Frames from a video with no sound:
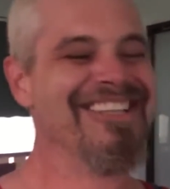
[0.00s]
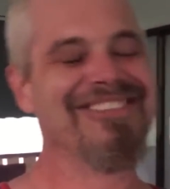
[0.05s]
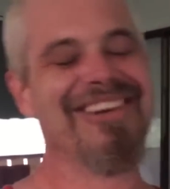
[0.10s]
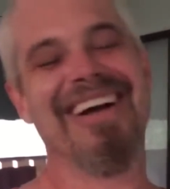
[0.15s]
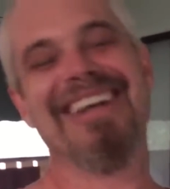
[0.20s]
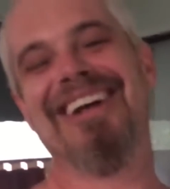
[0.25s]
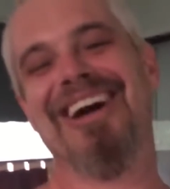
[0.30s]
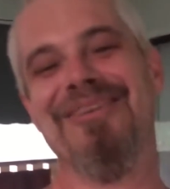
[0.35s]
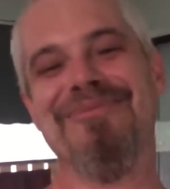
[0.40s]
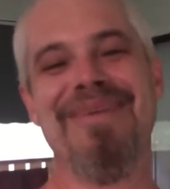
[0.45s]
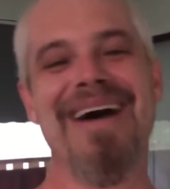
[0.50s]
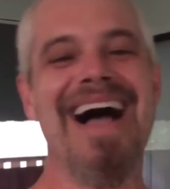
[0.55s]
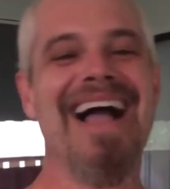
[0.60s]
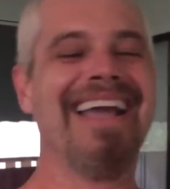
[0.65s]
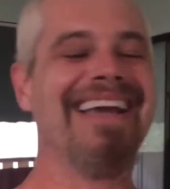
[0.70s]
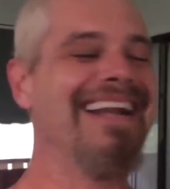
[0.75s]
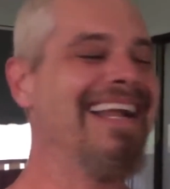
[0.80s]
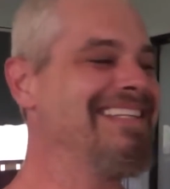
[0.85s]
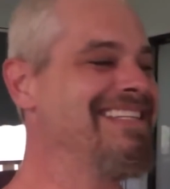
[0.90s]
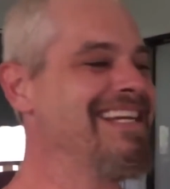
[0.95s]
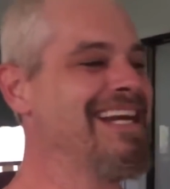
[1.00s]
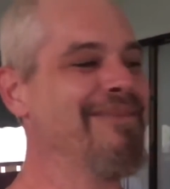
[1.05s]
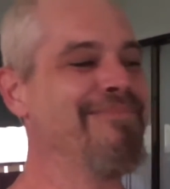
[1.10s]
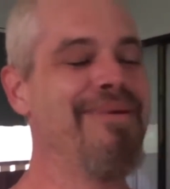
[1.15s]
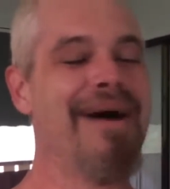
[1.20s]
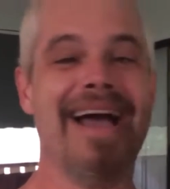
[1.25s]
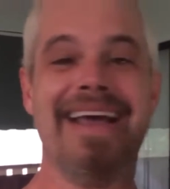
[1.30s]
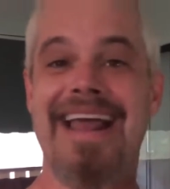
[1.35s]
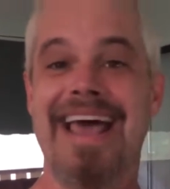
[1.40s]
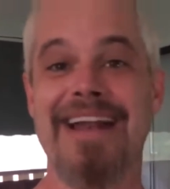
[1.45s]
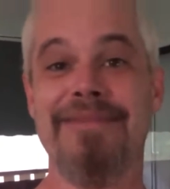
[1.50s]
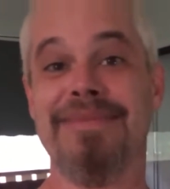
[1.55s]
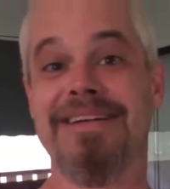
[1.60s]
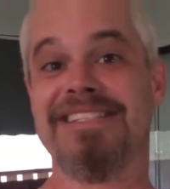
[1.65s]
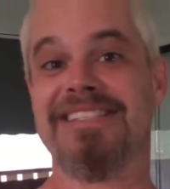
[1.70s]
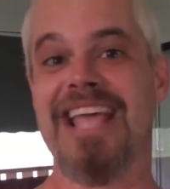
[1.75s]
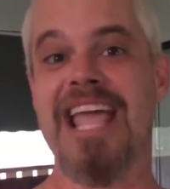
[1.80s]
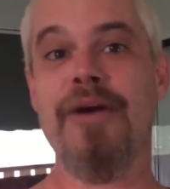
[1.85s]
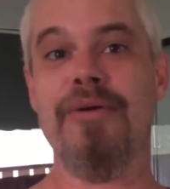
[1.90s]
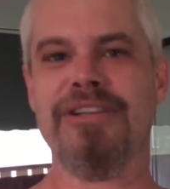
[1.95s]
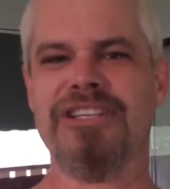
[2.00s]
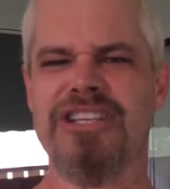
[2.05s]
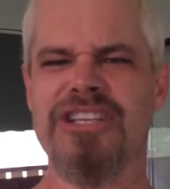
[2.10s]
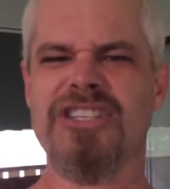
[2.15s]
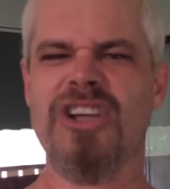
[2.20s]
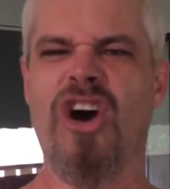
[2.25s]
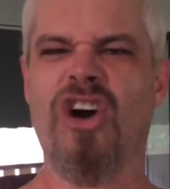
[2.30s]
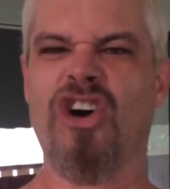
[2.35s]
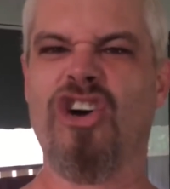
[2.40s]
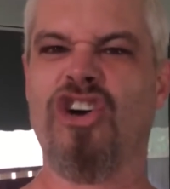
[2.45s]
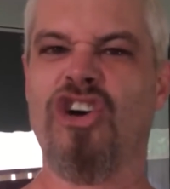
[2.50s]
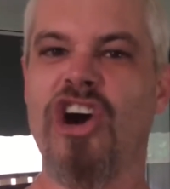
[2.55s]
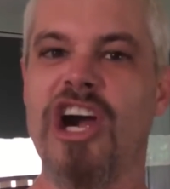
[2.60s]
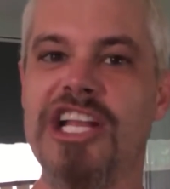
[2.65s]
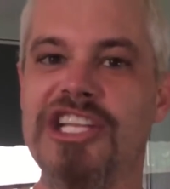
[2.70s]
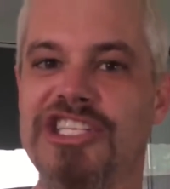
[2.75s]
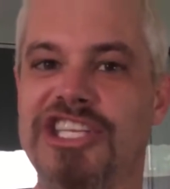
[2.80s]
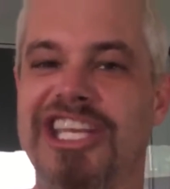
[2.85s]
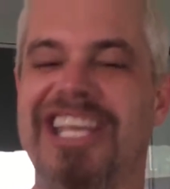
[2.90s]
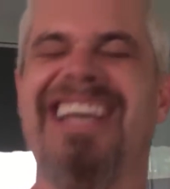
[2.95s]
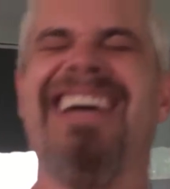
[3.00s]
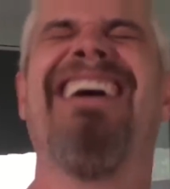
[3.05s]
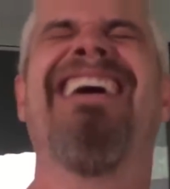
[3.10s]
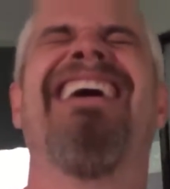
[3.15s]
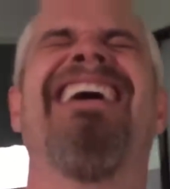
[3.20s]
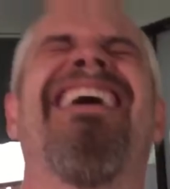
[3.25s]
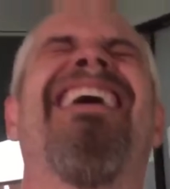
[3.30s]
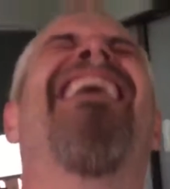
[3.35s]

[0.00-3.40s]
So I come back and I take a bite out of my sandwich and it's all crunchy.